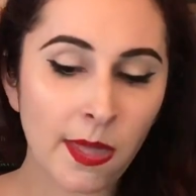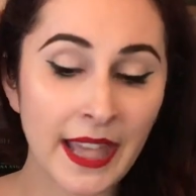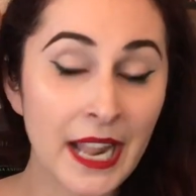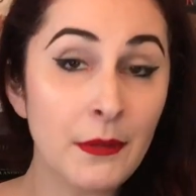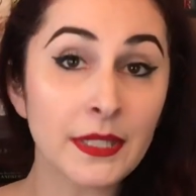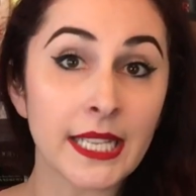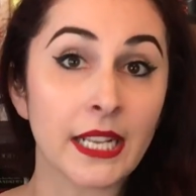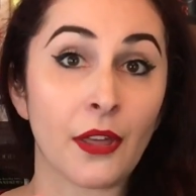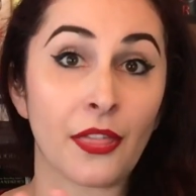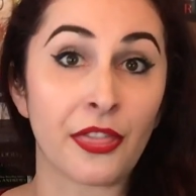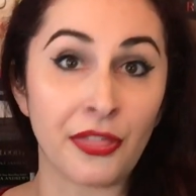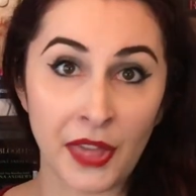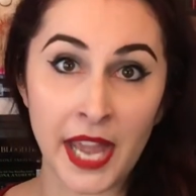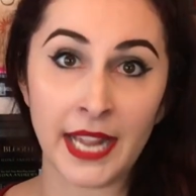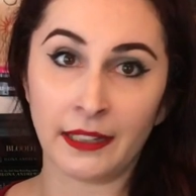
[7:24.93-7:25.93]
It was like a
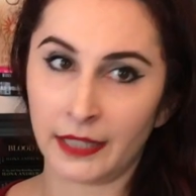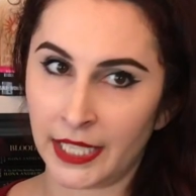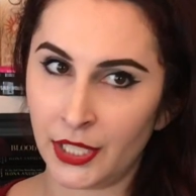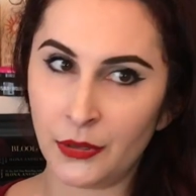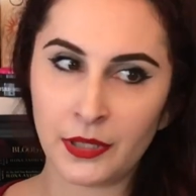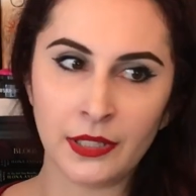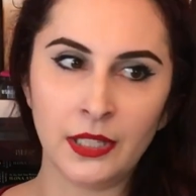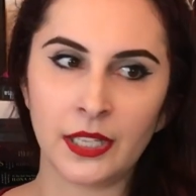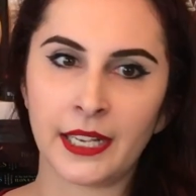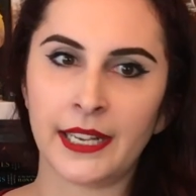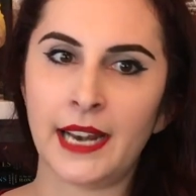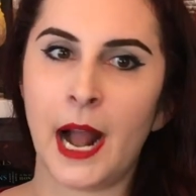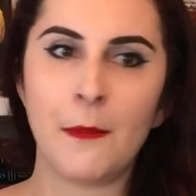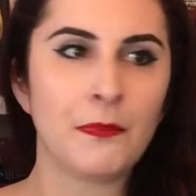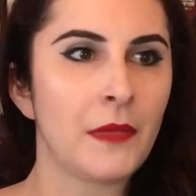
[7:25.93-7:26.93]
thing, like you can look it
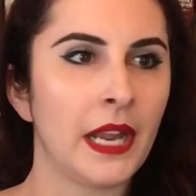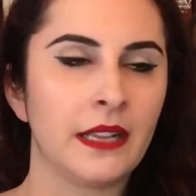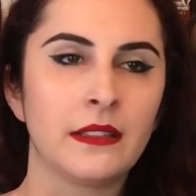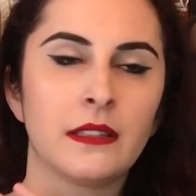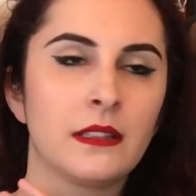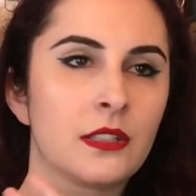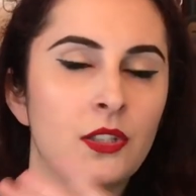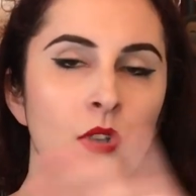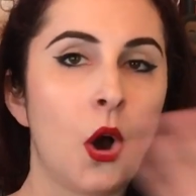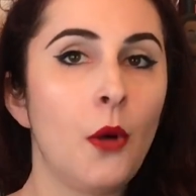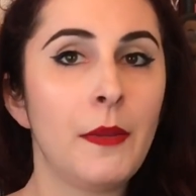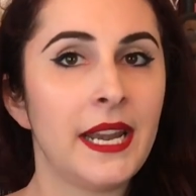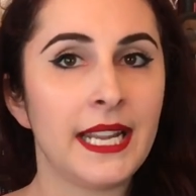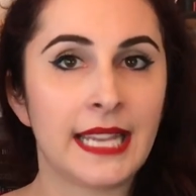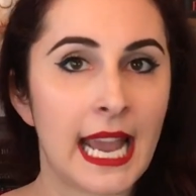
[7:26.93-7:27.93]
up, like so
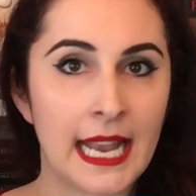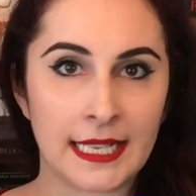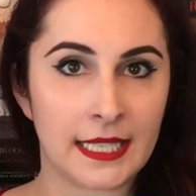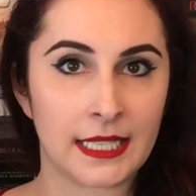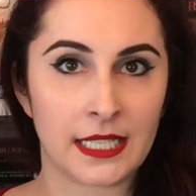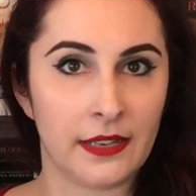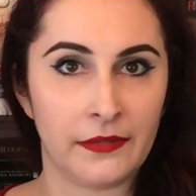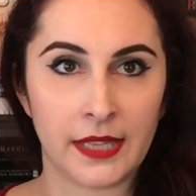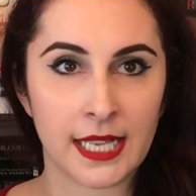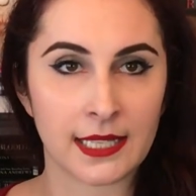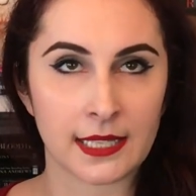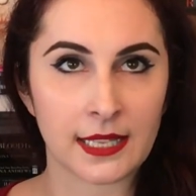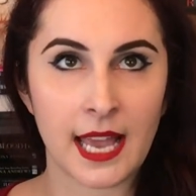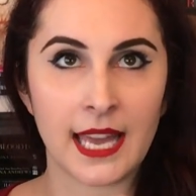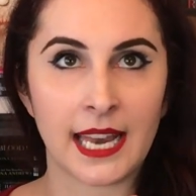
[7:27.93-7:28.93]
many cases of
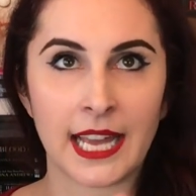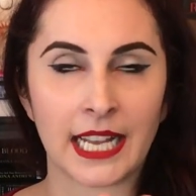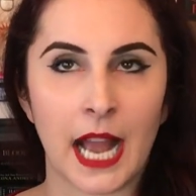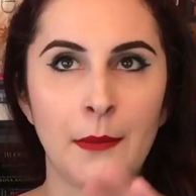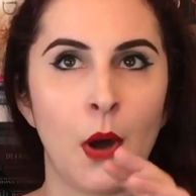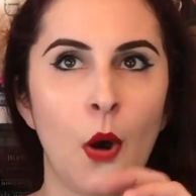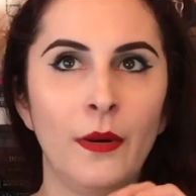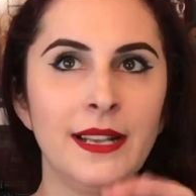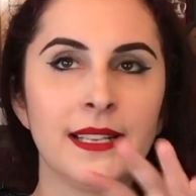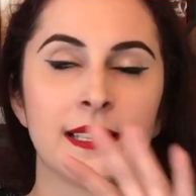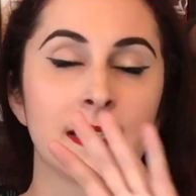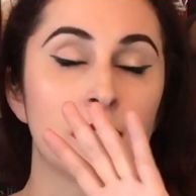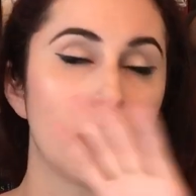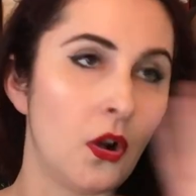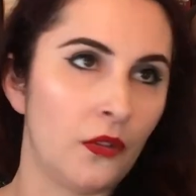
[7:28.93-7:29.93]
this, and like I'm always
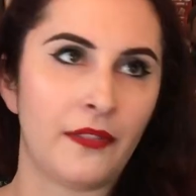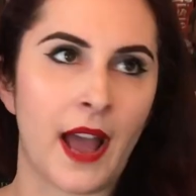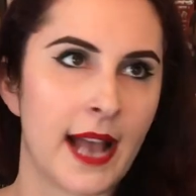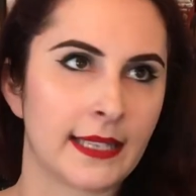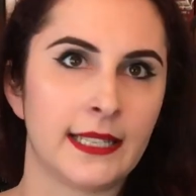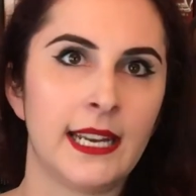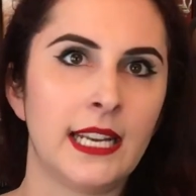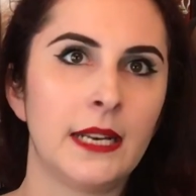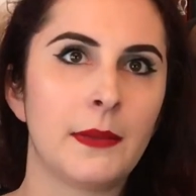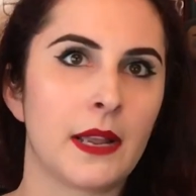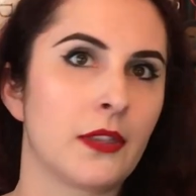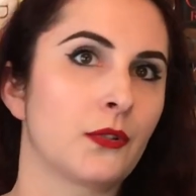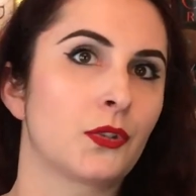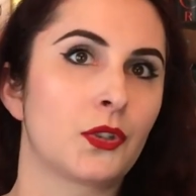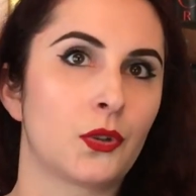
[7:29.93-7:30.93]
so fascinated by
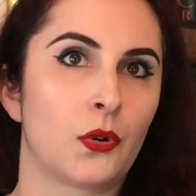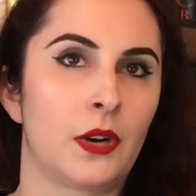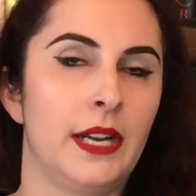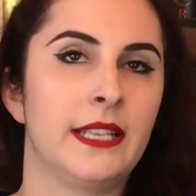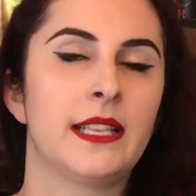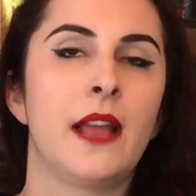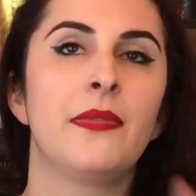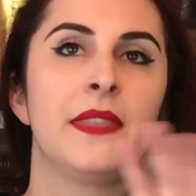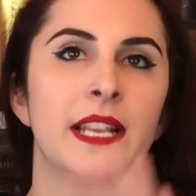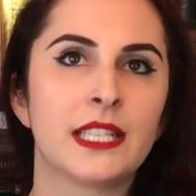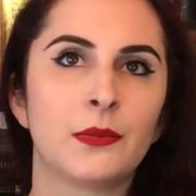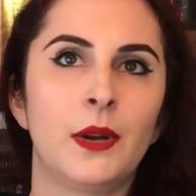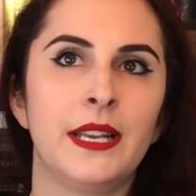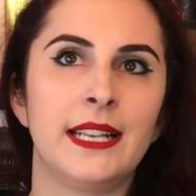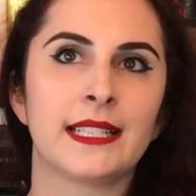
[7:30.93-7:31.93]
those stories, and this
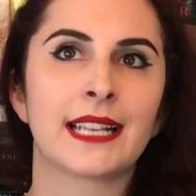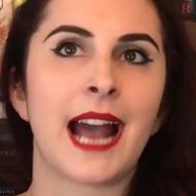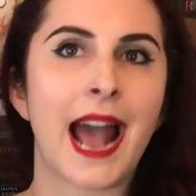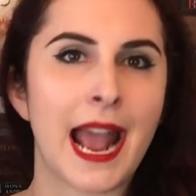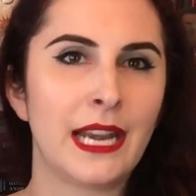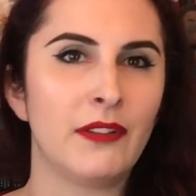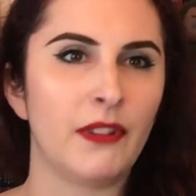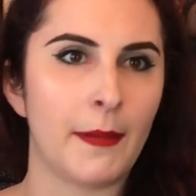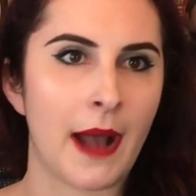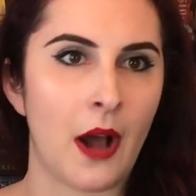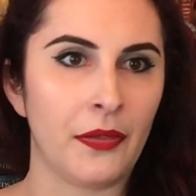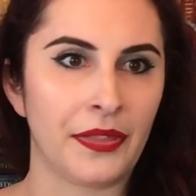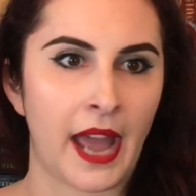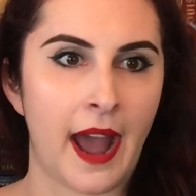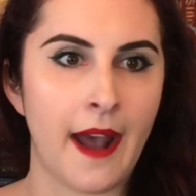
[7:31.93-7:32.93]
one is kind of
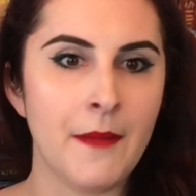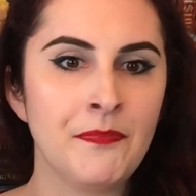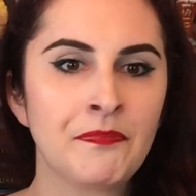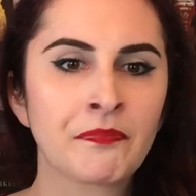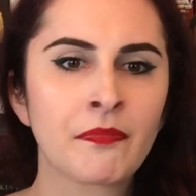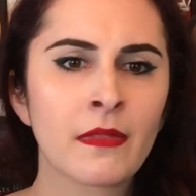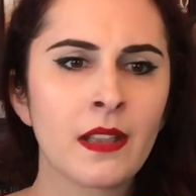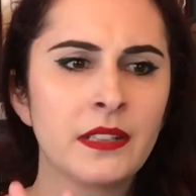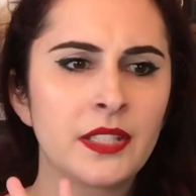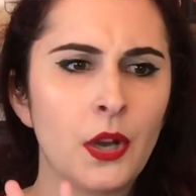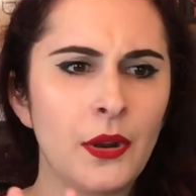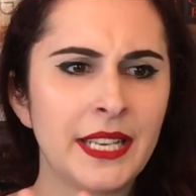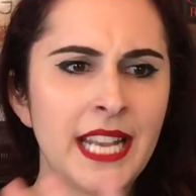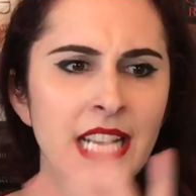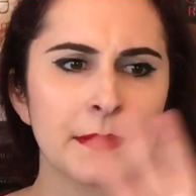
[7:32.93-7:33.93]
about that. So
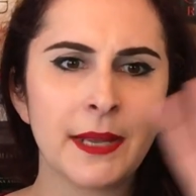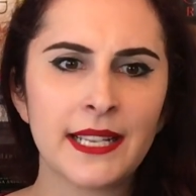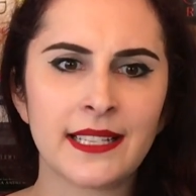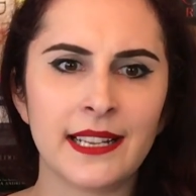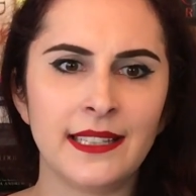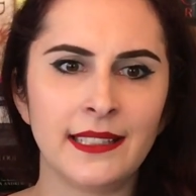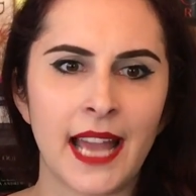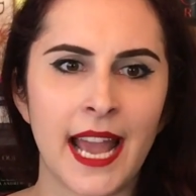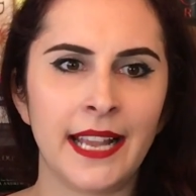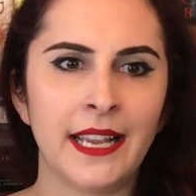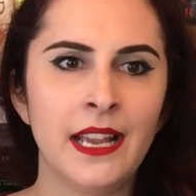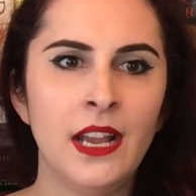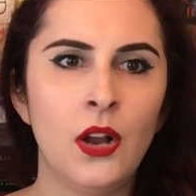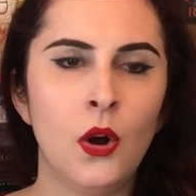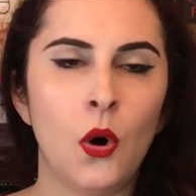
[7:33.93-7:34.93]
it takes place in like
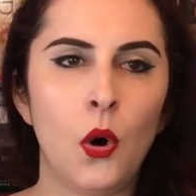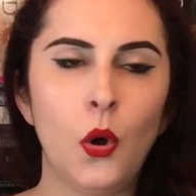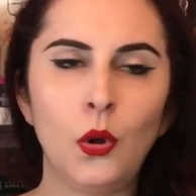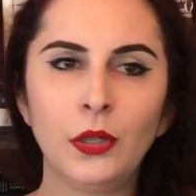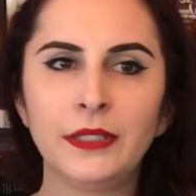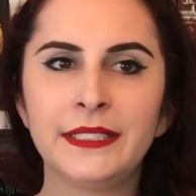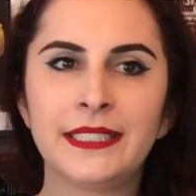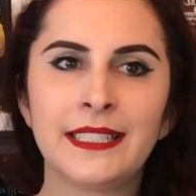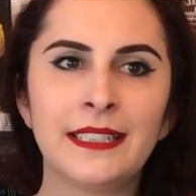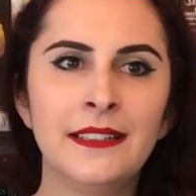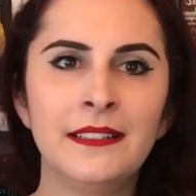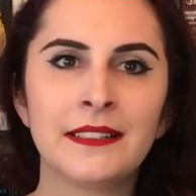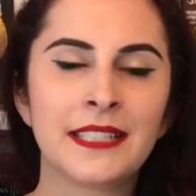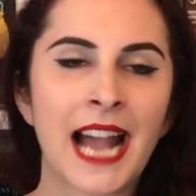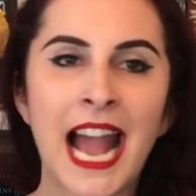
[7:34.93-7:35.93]
old
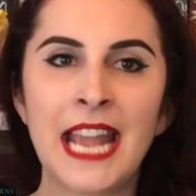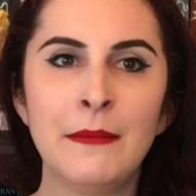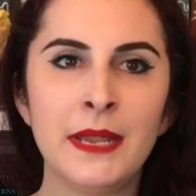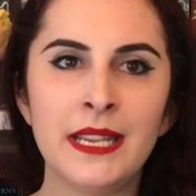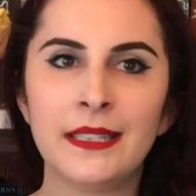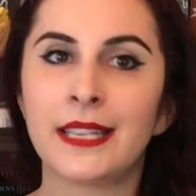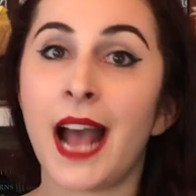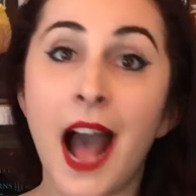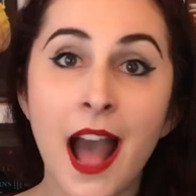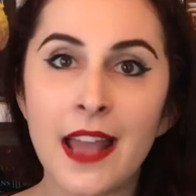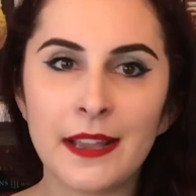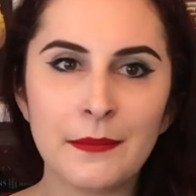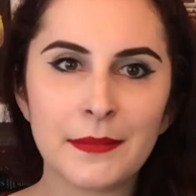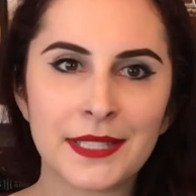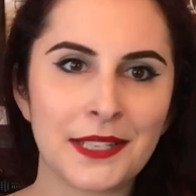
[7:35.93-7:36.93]
timey
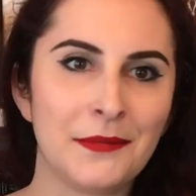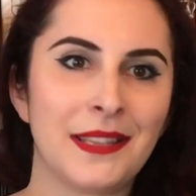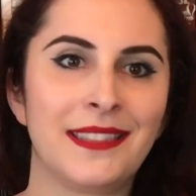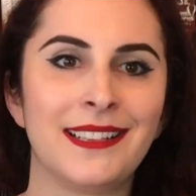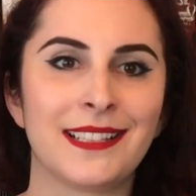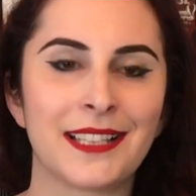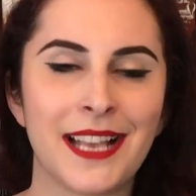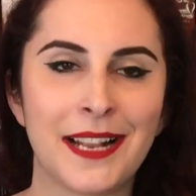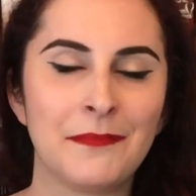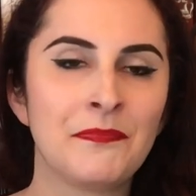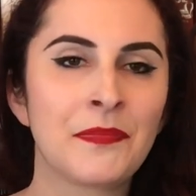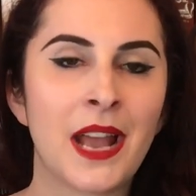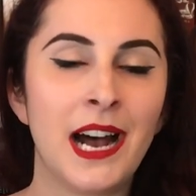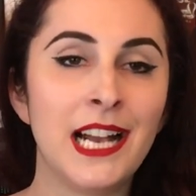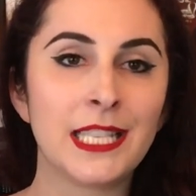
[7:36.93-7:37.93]
times with this like
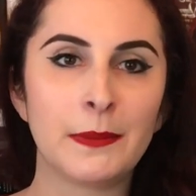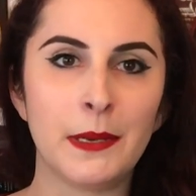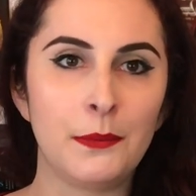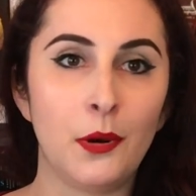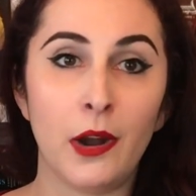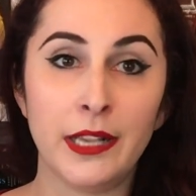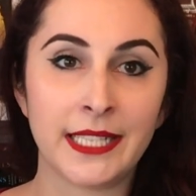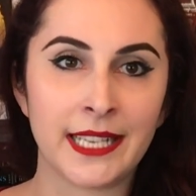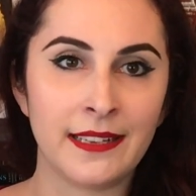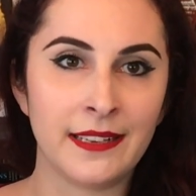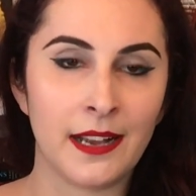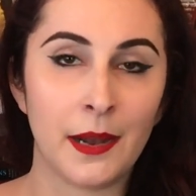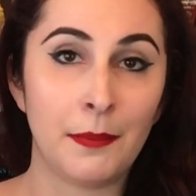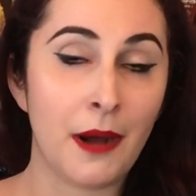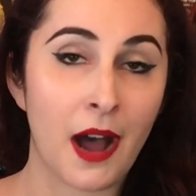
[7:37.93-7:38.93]
husband poison
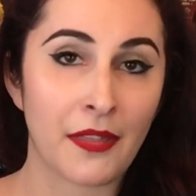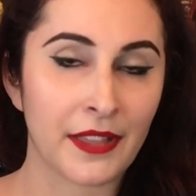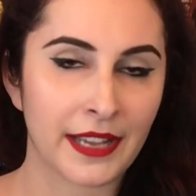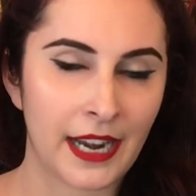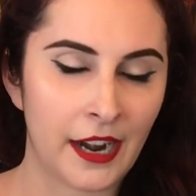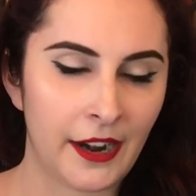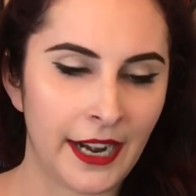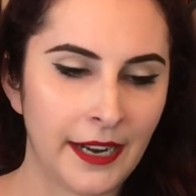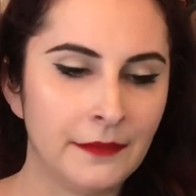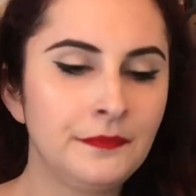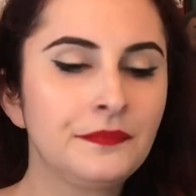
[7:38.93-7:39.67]
apothecary,